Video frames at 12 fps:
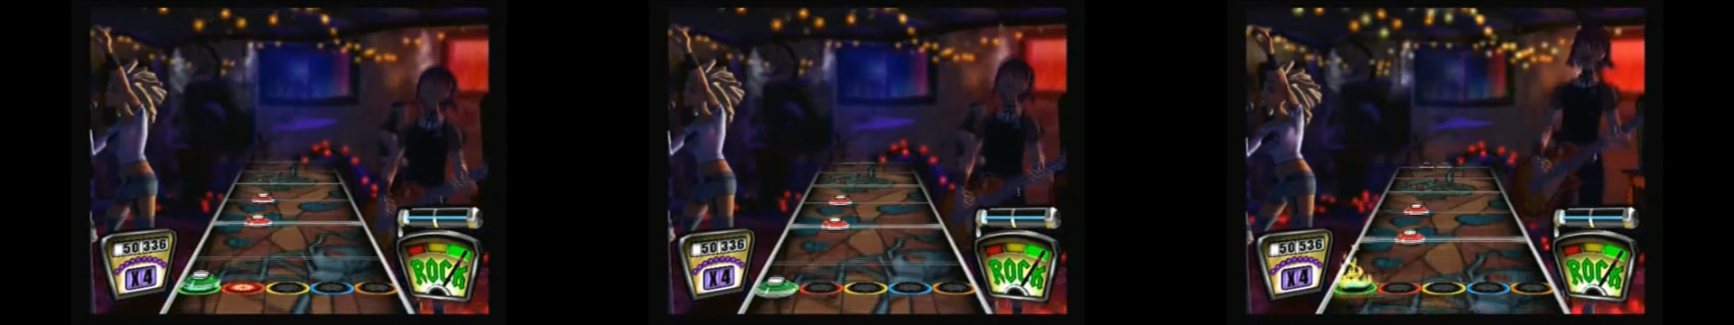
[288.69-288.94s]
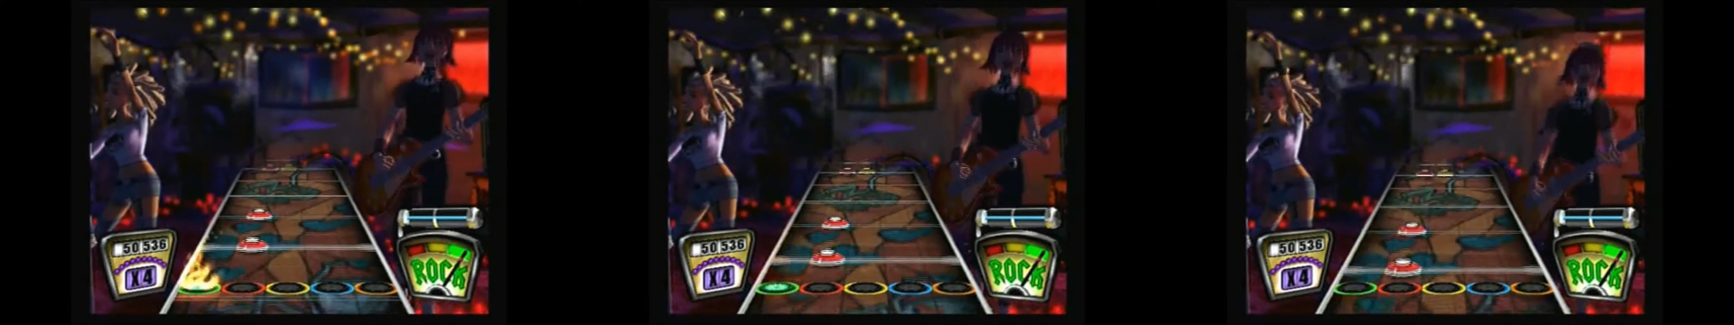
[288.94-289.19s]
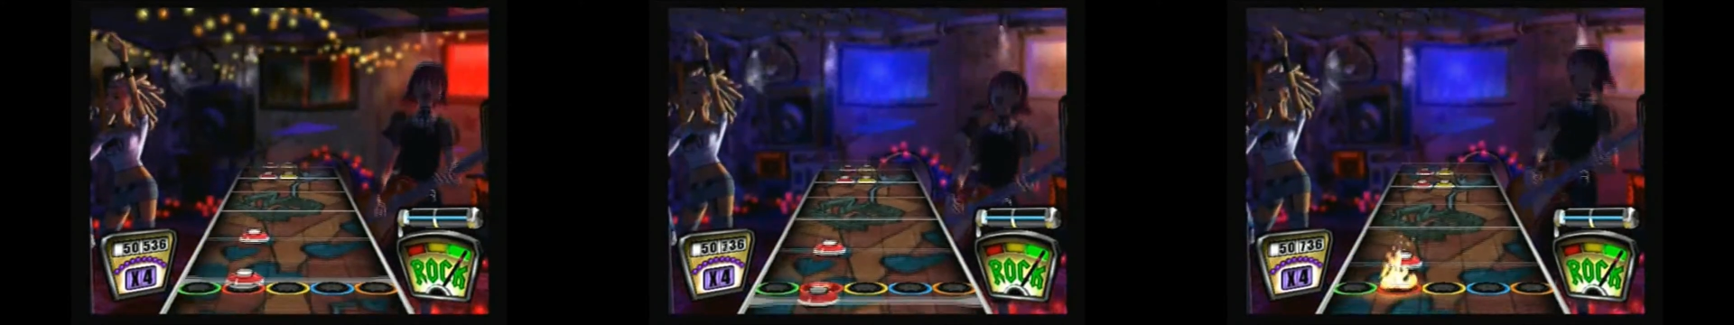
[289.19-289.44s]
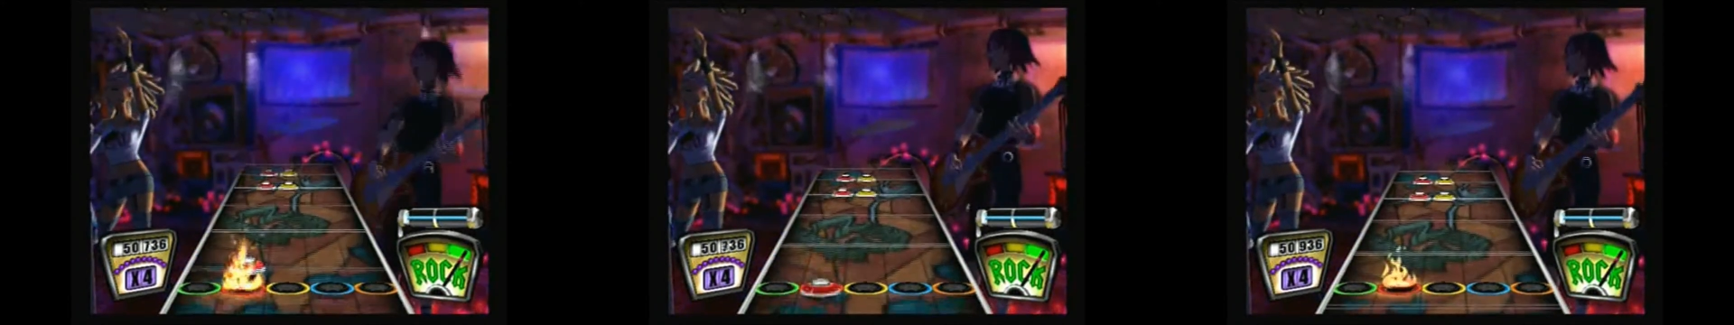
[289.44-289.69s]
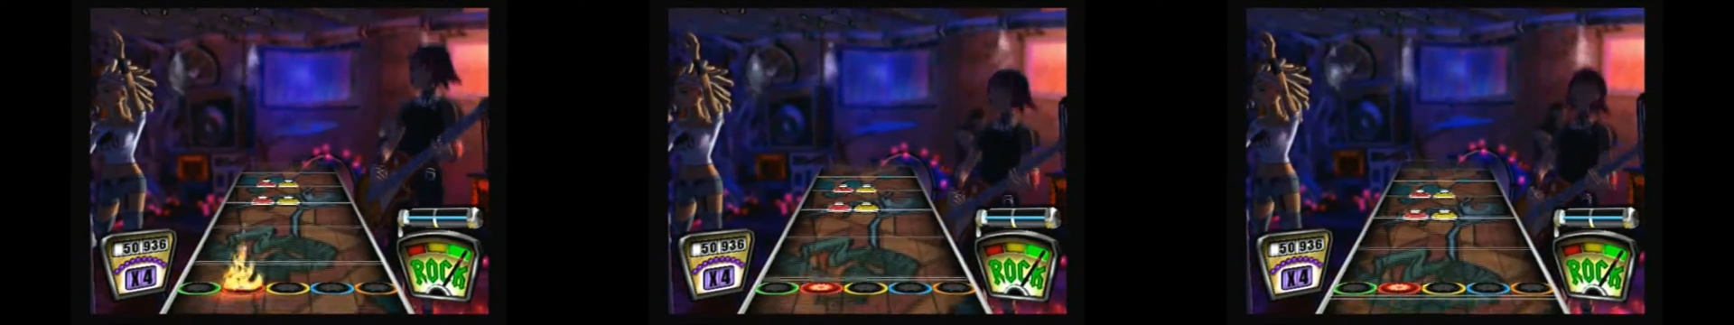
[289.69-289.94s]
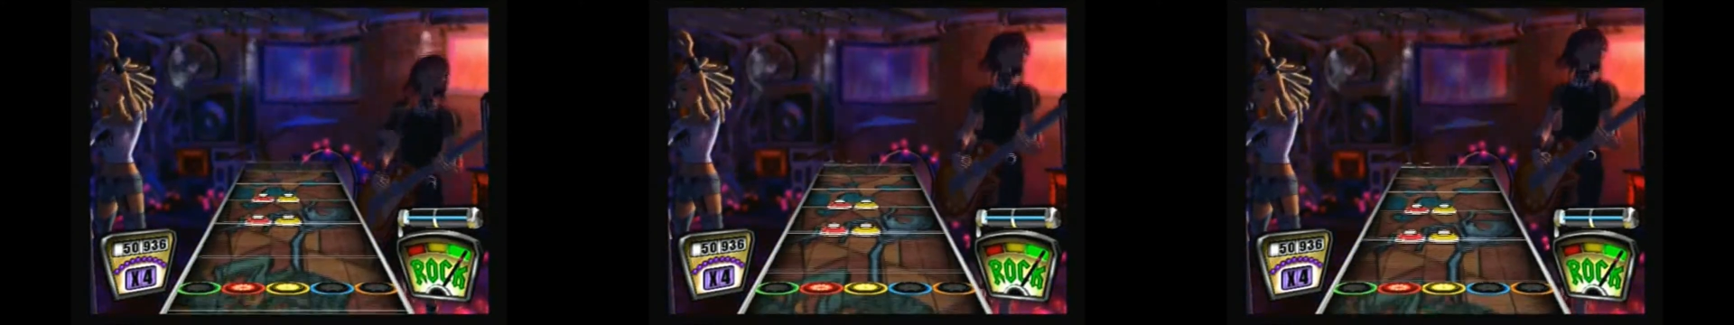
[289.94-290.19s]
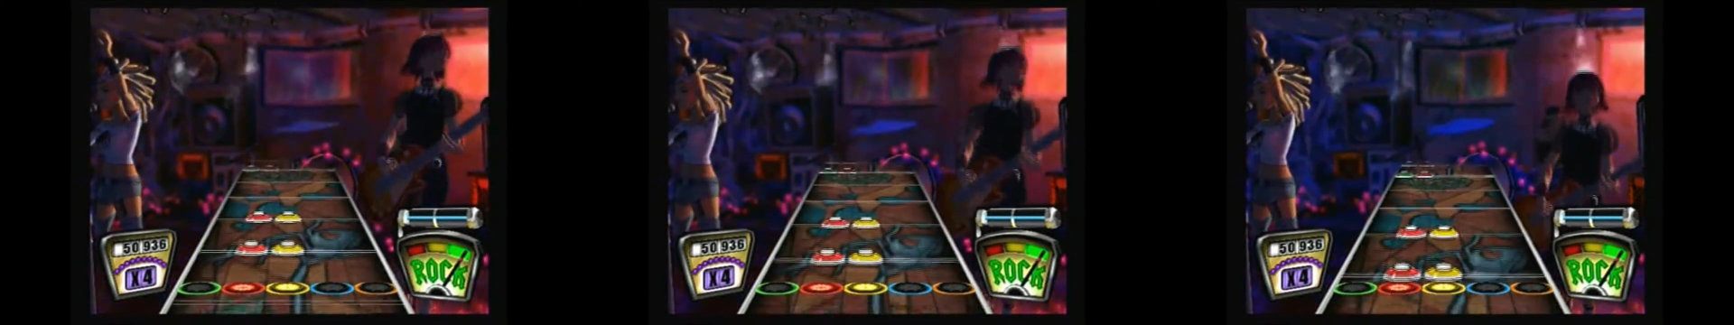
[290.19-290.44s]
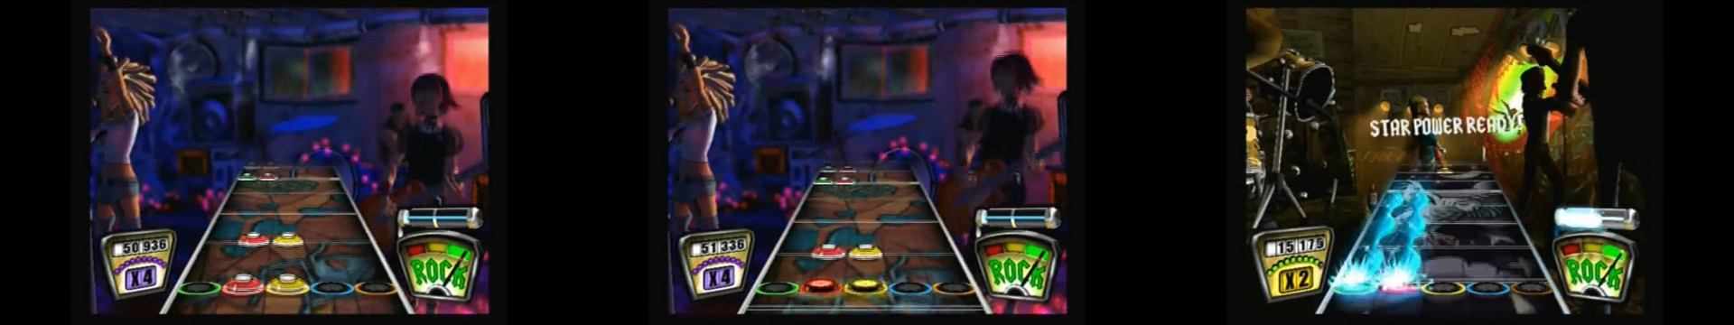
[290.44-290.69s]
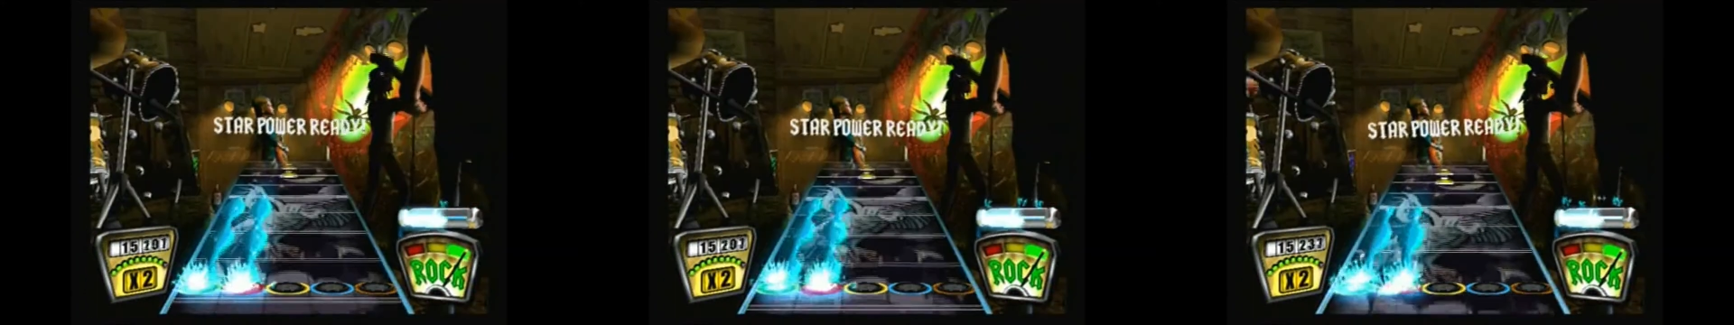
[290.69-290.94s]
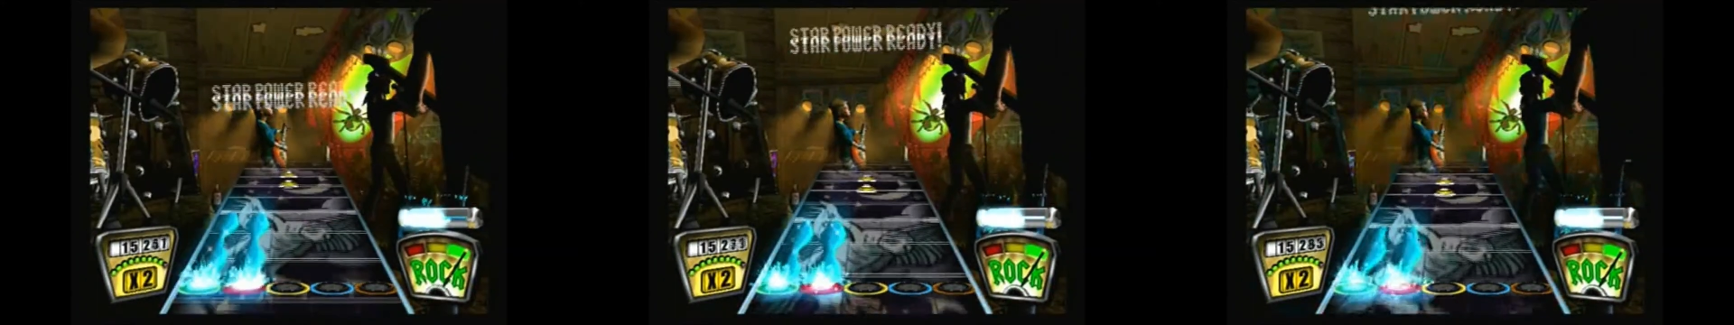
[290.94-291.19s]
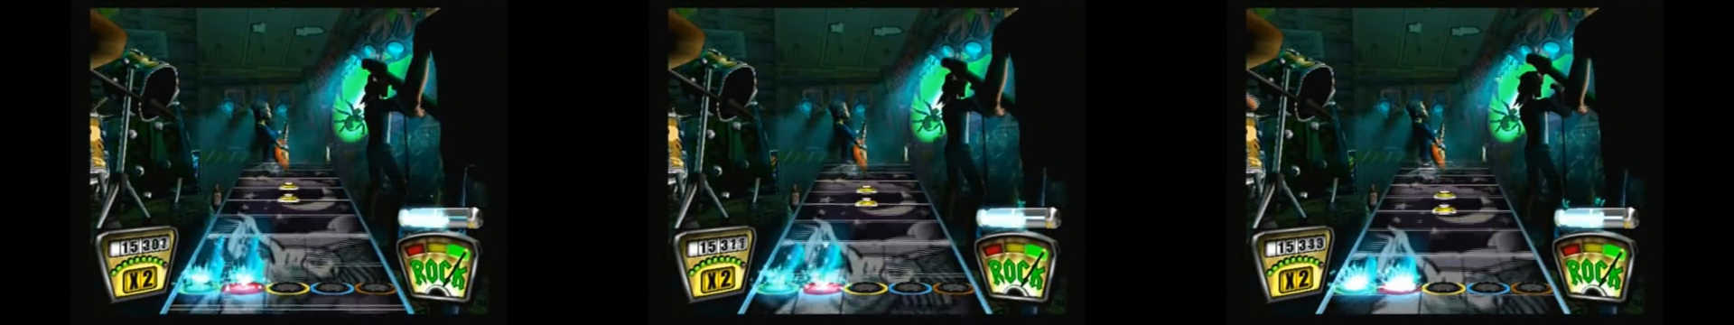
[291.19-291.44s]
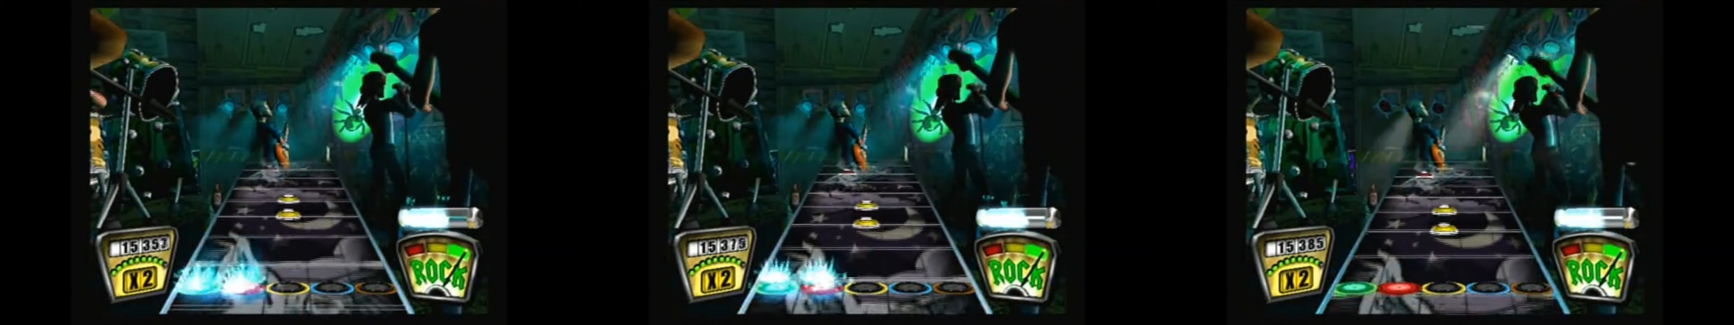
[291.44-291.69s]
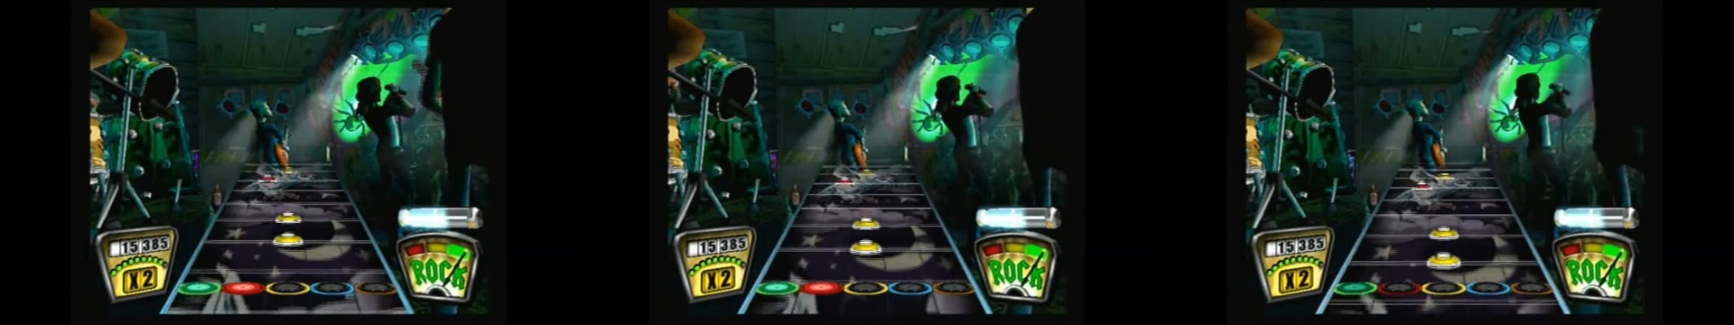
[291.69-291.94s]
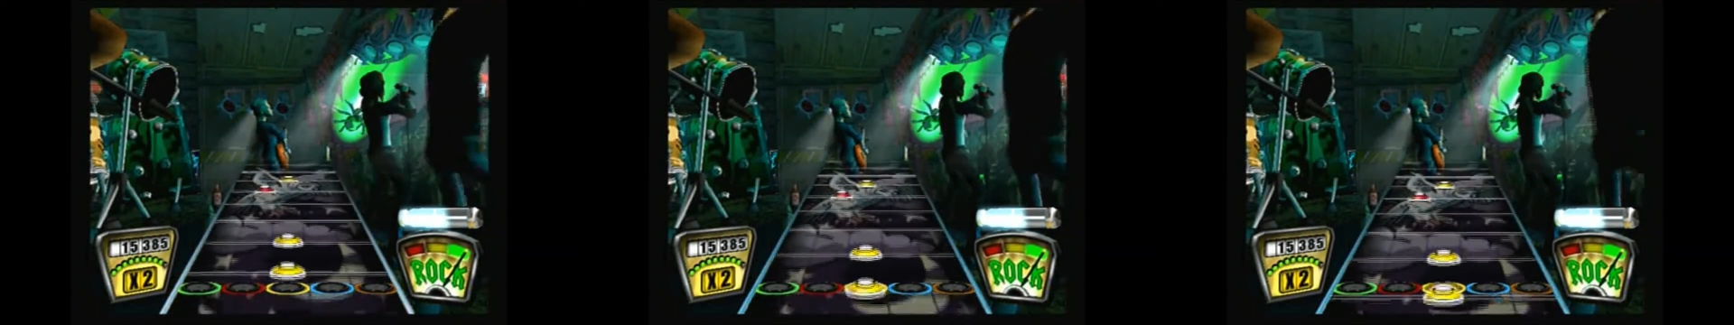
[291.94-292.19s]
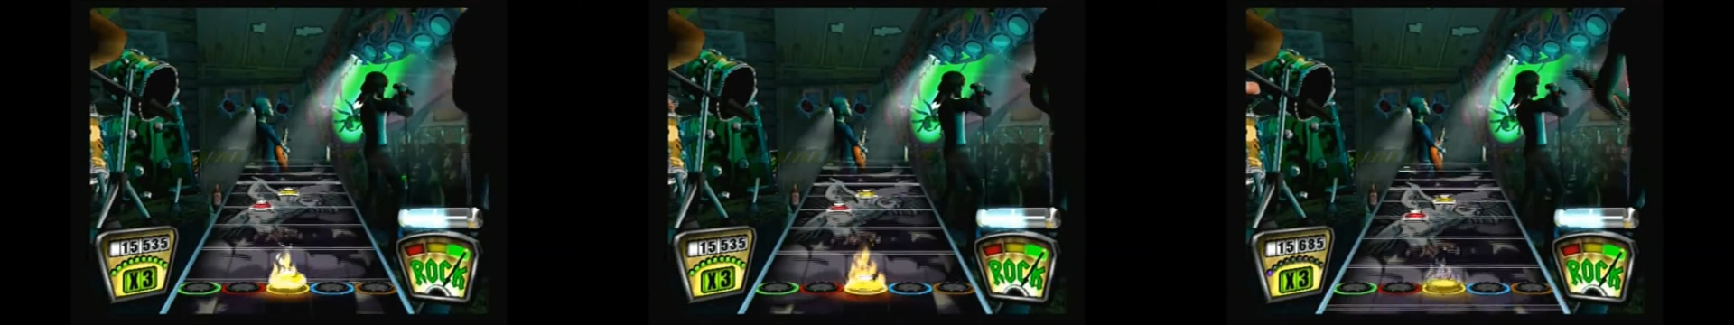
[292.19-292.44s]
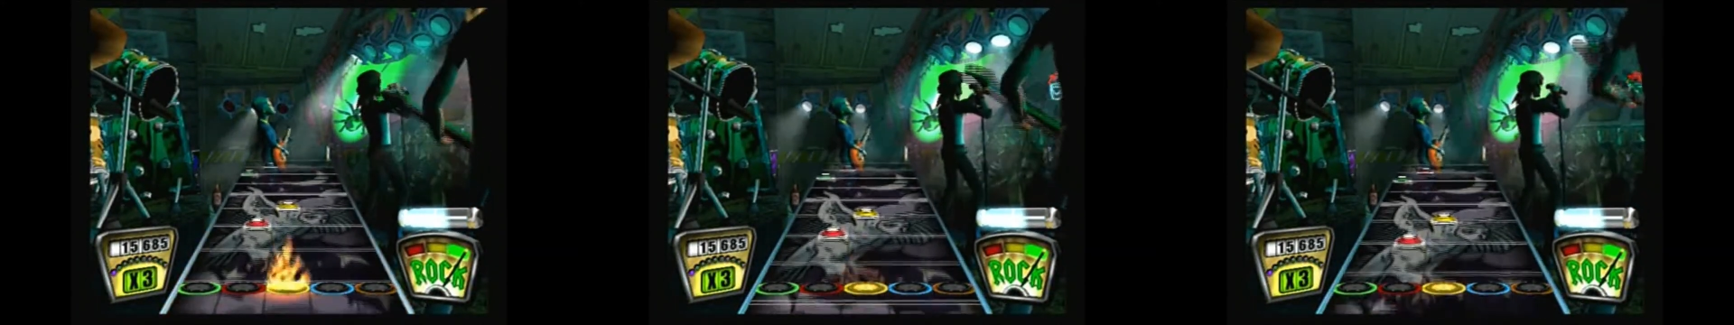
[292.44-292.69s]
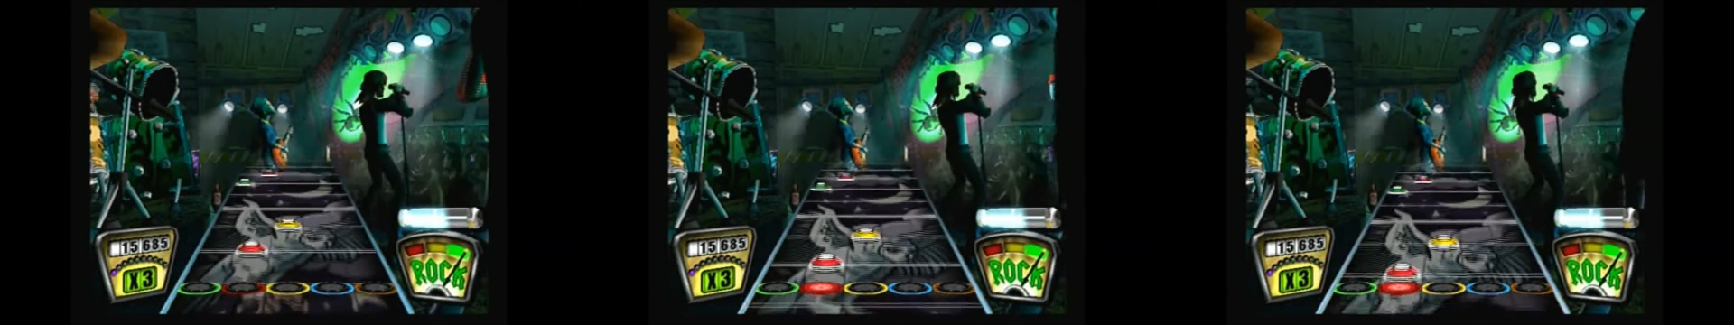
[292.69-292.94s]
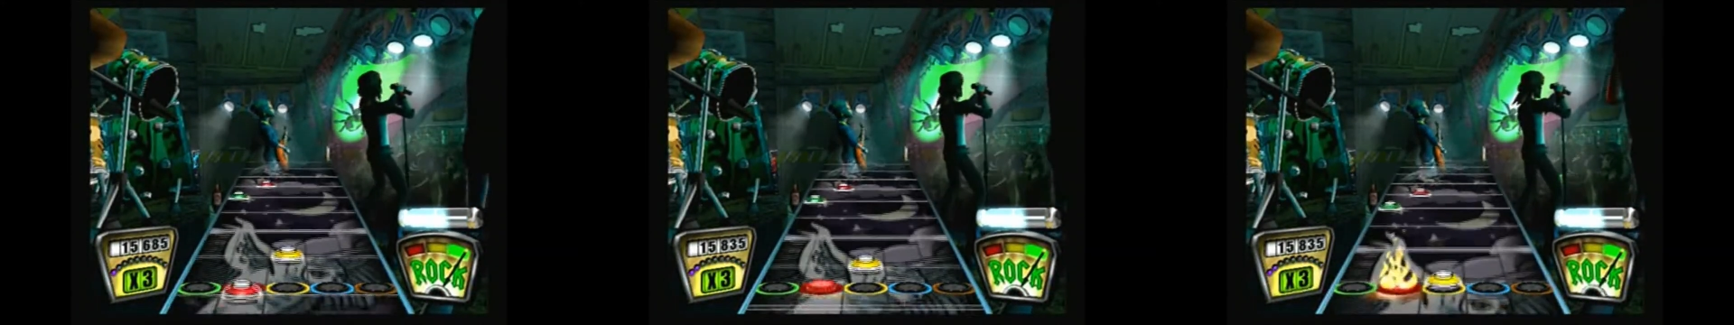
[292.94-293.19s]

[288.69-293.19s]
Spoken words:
No face is visible, so there are no lips to read.